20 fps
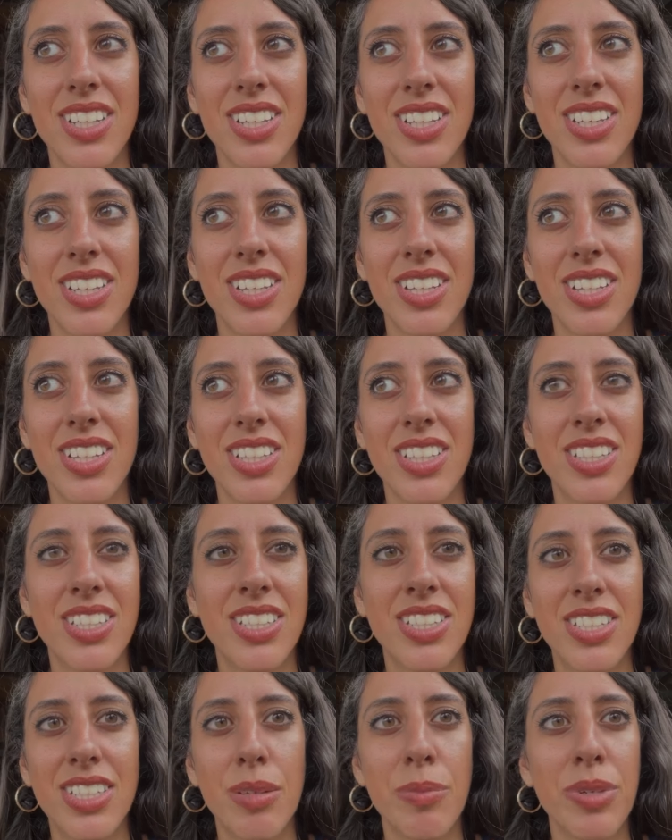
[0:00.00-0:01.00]

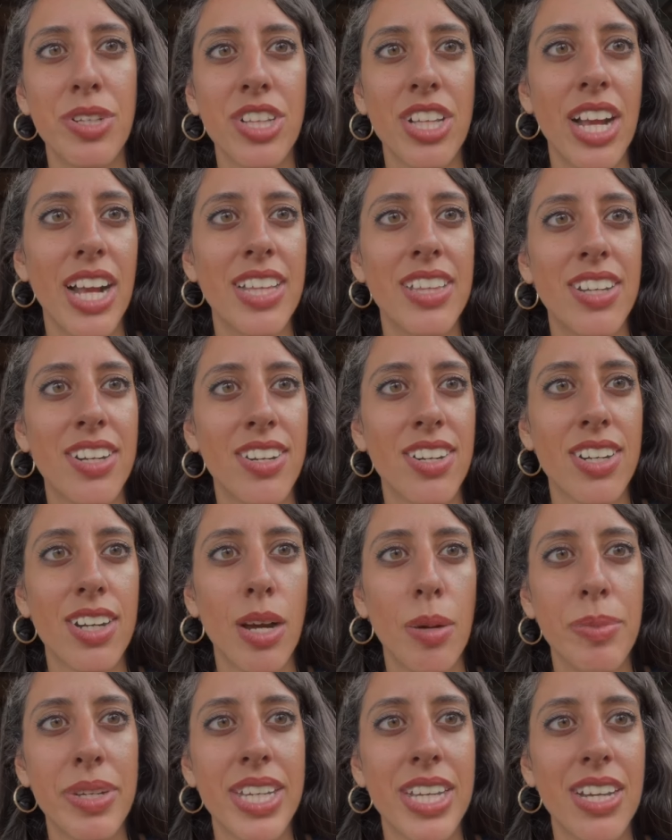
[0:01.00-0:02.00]
stimuli that are coming
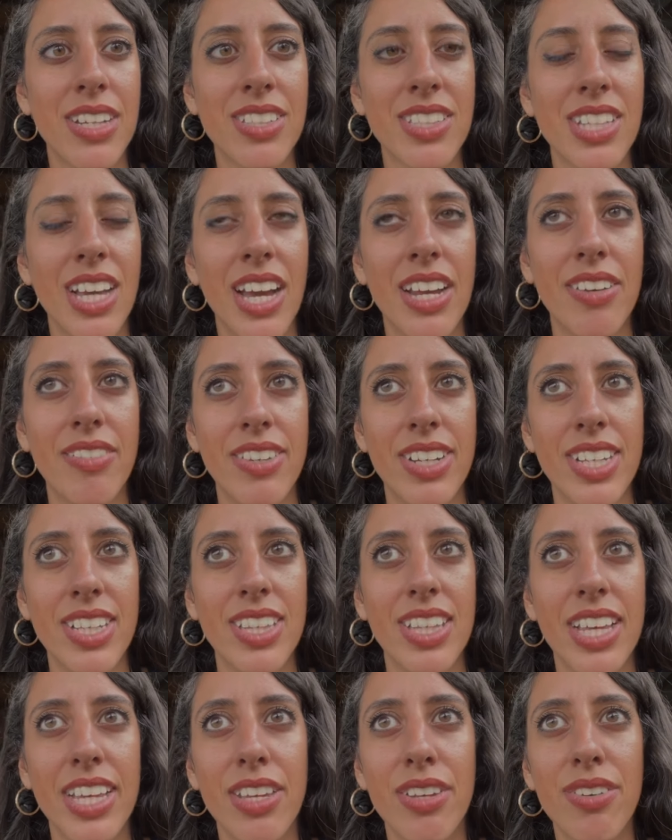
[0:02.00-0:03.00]
outside of it. Like, you don't
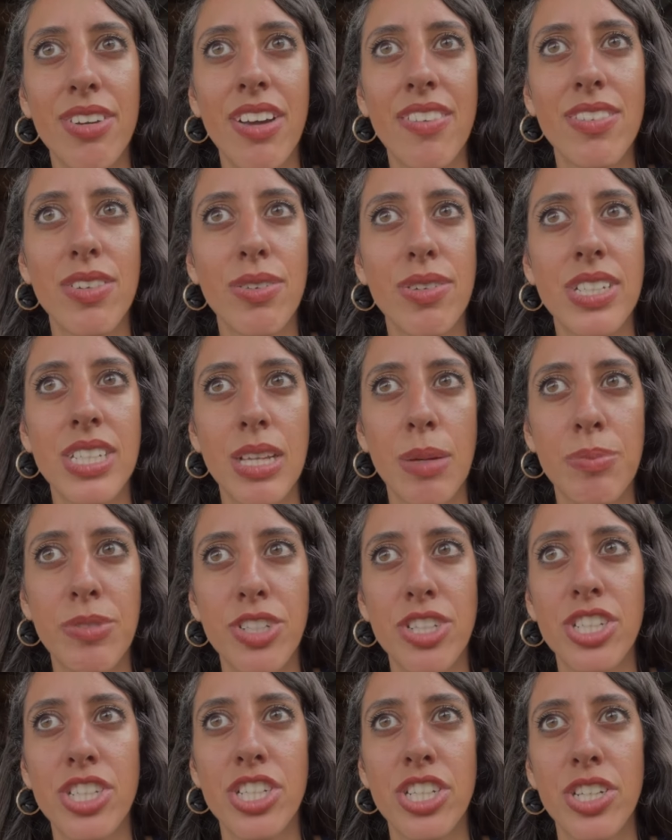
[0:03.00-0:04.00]
have the receptors to
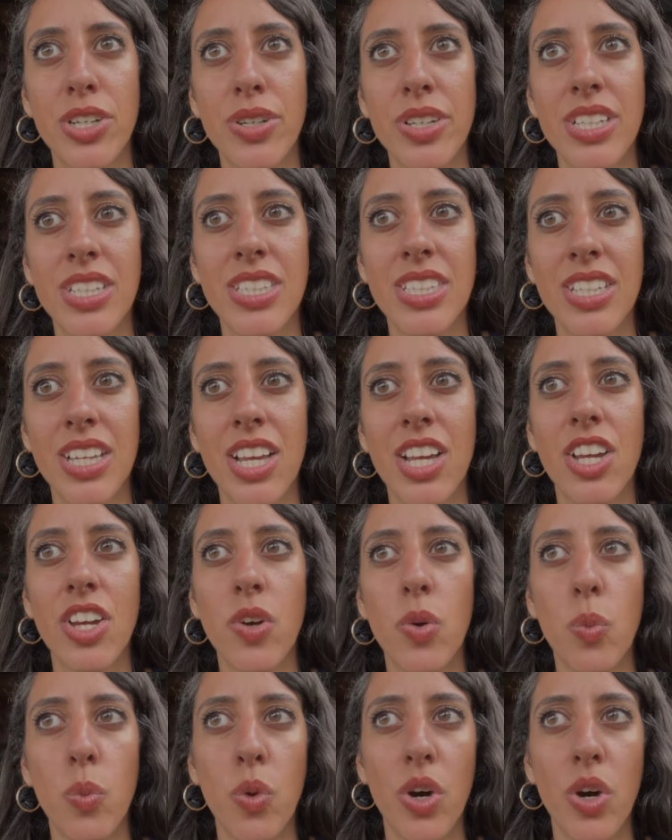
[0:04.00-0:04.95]
notice what